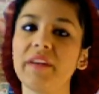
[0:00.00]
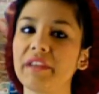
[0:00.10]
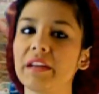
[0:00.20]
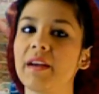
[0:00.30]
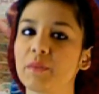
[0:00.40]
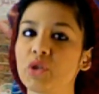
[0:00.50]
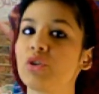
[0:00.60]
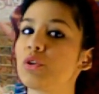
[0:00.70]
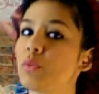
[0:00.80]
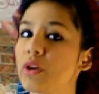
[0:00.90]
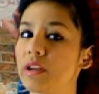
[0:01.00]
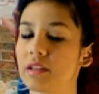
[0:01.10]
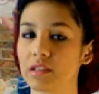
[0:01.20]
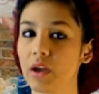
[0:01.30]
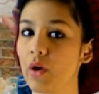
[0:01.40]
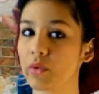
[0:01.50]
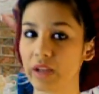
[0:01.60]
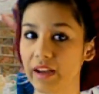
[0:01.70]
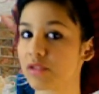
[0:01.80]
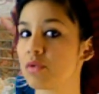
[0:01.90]
would love it. I'm sure you would. So,
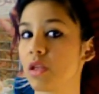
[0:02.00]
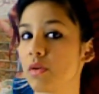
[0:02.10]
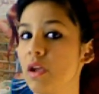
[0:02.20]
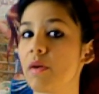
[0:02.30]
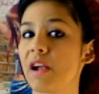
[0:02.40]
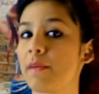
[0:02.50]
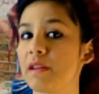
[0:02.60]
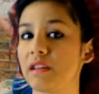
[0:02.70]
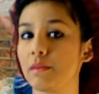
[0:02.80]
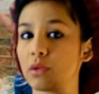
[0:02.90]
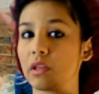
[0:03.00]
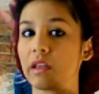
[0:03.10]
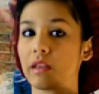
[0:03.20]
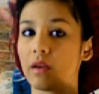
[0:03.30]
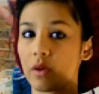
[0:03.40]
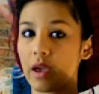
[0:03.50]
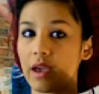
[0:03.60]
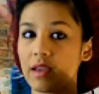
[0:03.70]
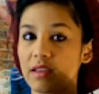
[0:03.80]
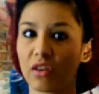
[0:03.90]
the X23, I recommend it completely.
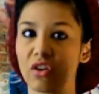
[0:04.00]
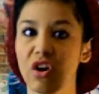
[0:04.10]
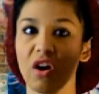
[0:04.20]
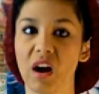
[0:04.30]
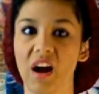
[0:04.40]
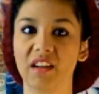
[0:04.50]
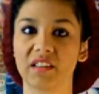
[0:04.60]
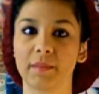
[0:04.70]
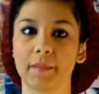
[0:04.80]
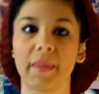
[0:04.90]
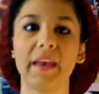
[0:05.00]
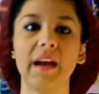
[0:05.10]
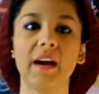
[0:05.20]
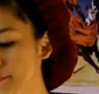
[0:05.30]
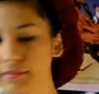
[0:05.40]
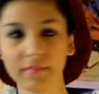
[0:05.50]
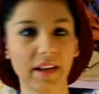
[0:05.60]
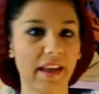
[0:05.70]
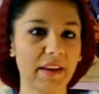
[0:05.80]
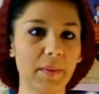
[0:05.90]
Okay? Awesome.
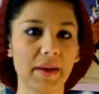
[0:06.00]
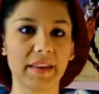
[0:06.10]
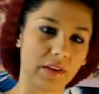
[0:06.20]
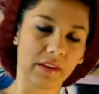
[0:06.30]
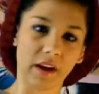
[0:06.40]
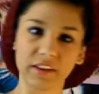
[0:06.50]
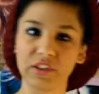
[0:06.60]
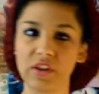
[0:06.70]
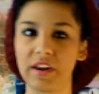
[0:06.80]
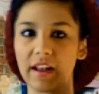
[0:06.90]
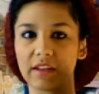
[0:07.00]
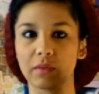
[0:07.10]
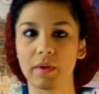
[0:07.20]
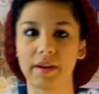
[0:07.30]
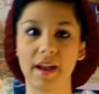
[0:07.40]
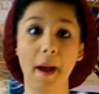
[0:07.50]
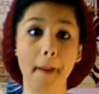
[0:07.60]
Anyway, on to the next one.